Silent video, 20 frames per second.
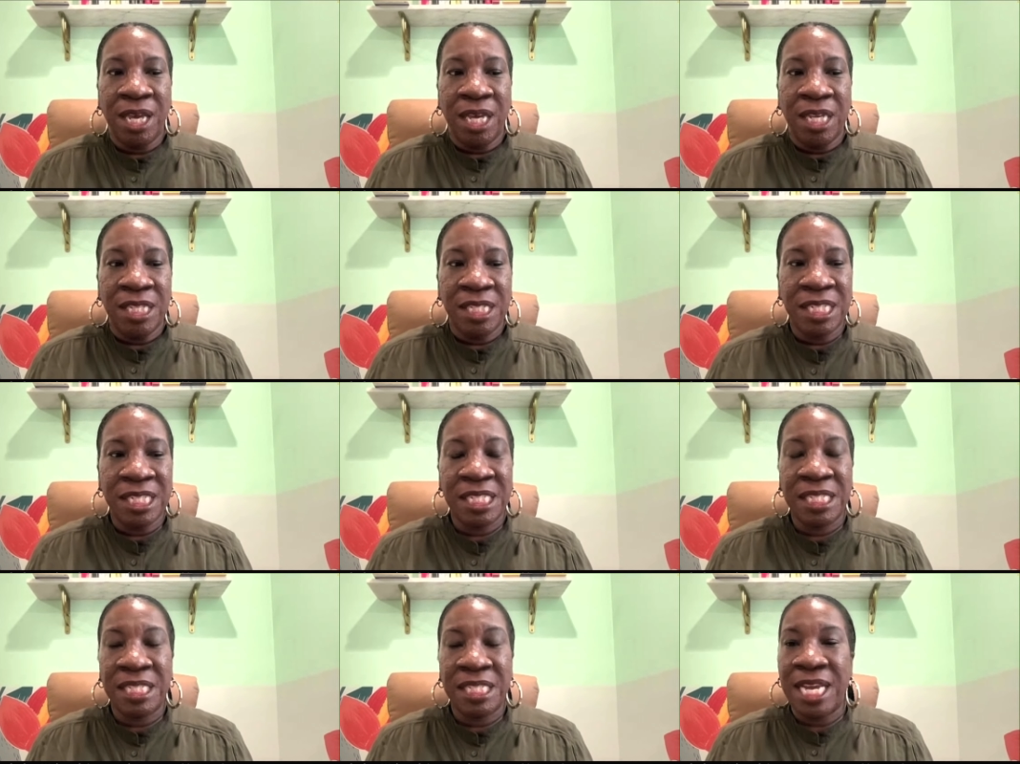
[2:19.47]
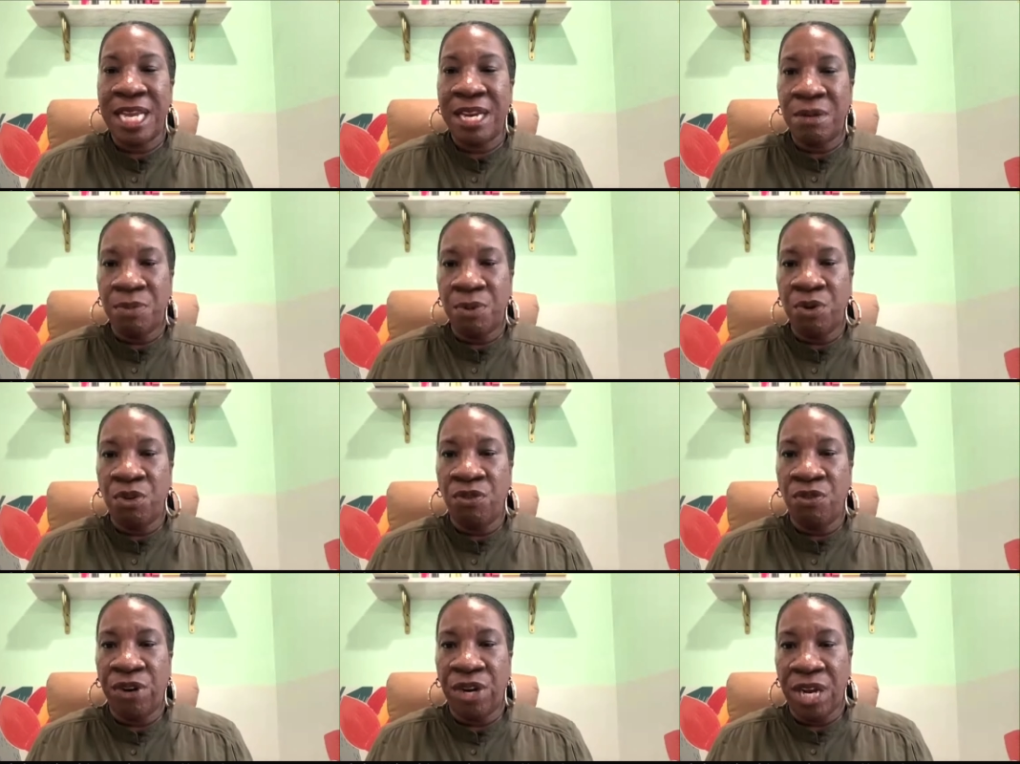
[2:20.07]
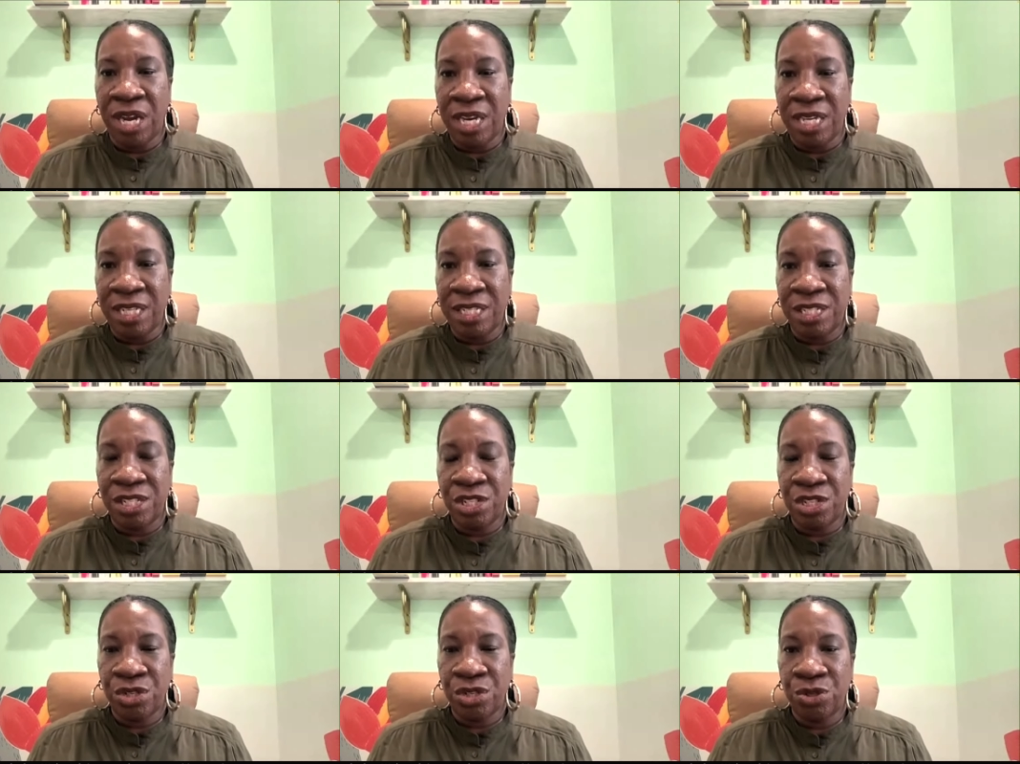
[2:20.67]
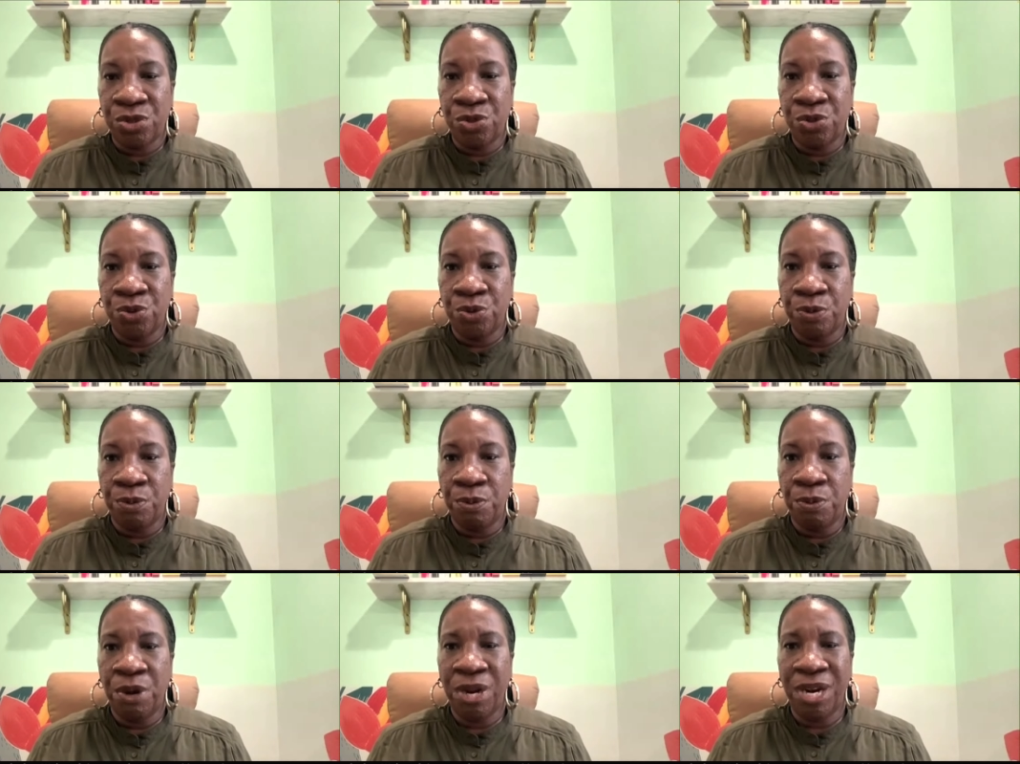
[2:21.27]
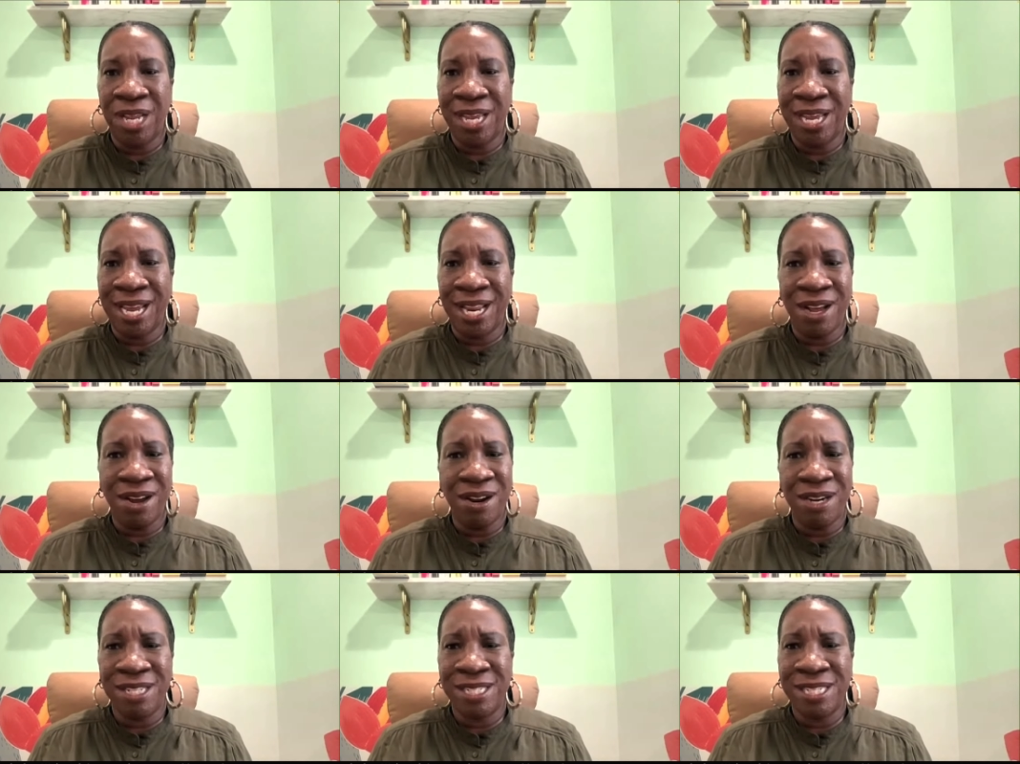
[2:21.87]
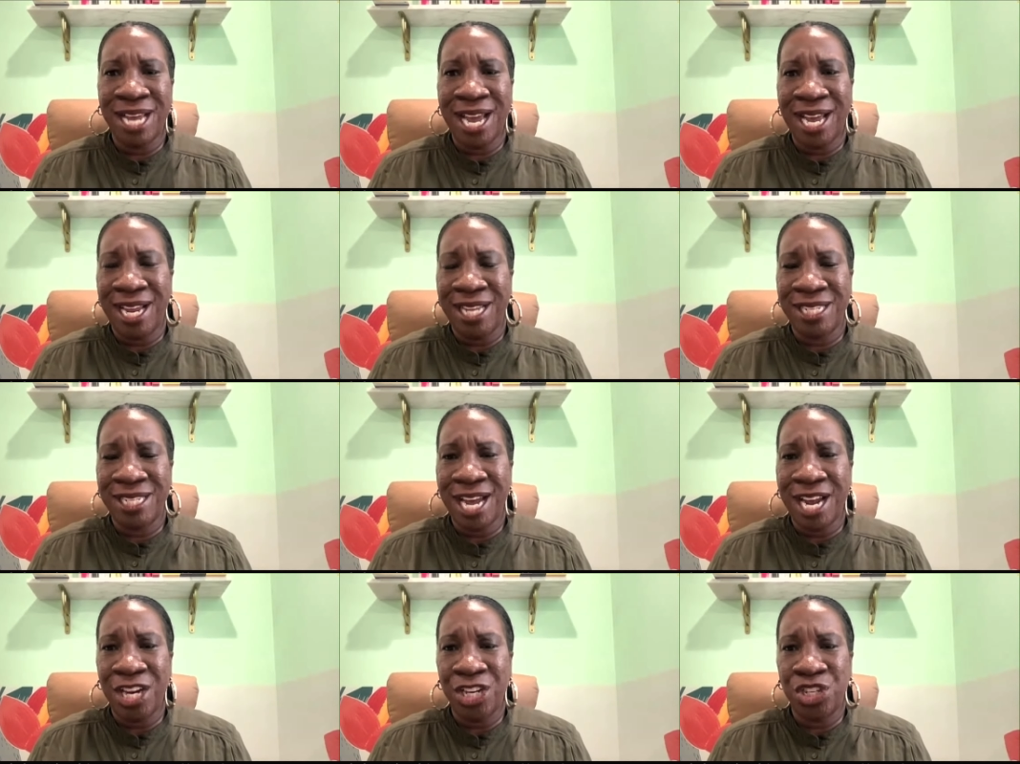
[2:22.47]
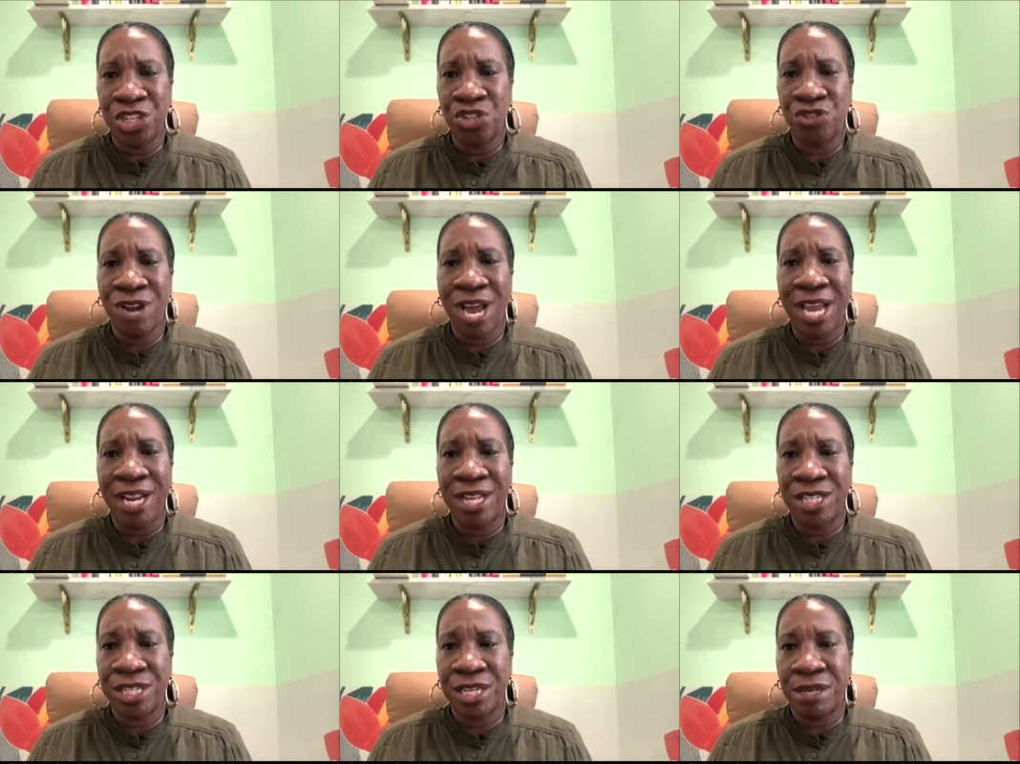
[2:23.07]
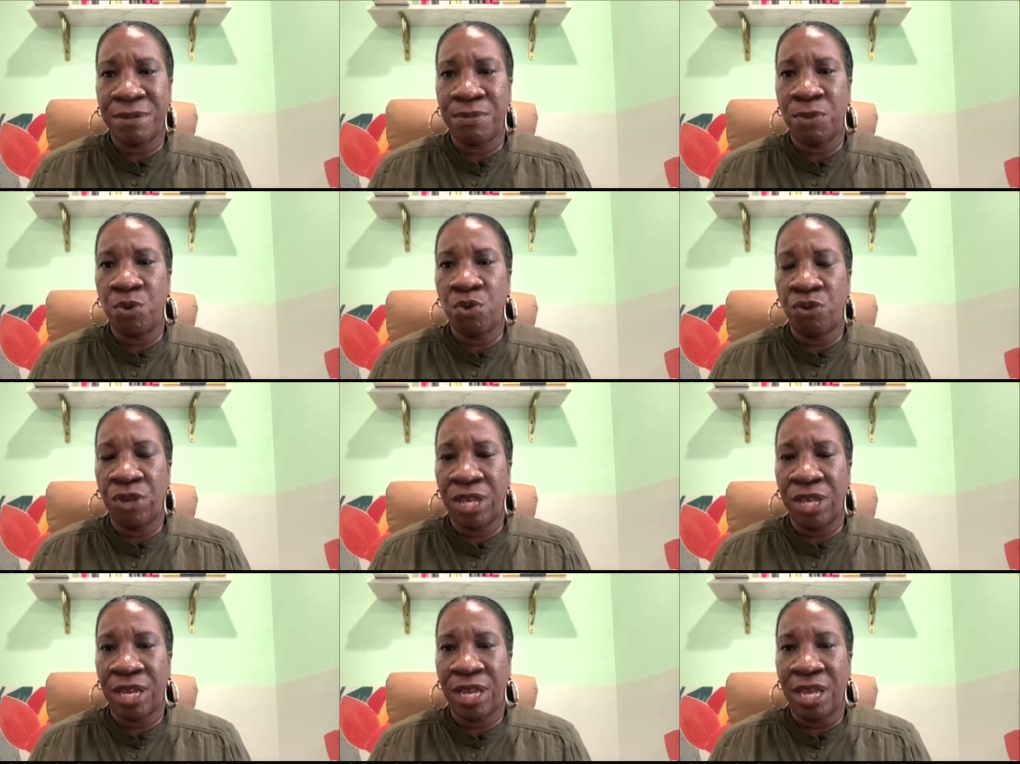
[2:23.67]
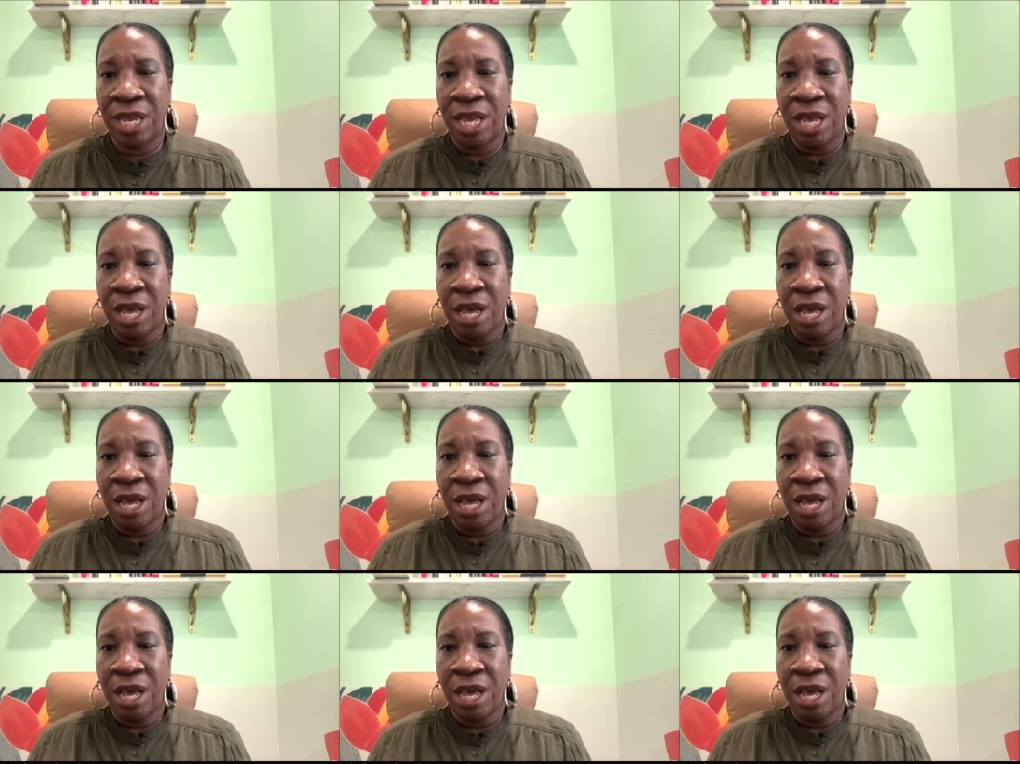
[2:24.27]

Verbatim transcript: sustainable for us to predicate our entire strategy and moving